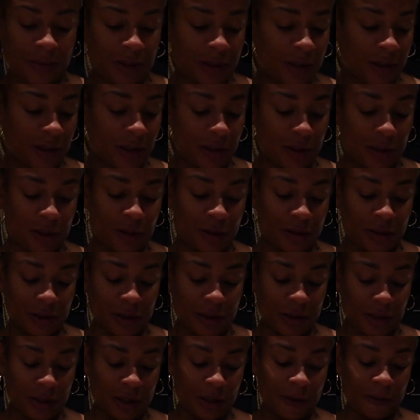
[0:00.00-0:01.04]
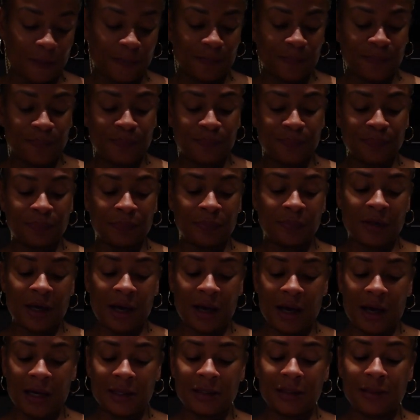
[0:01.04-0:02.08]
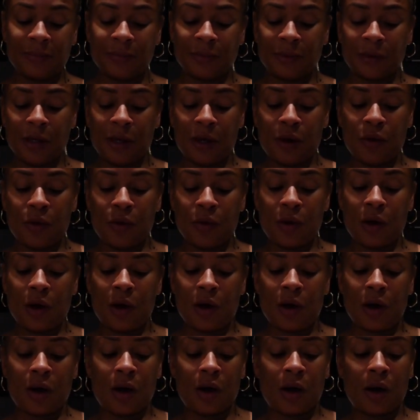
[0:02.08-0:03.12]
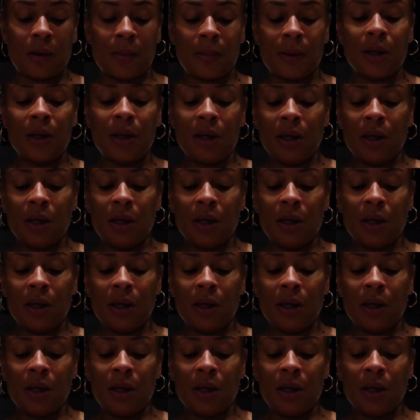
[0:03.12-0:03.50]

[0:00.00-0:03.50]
really a girl dinner. I got some low carb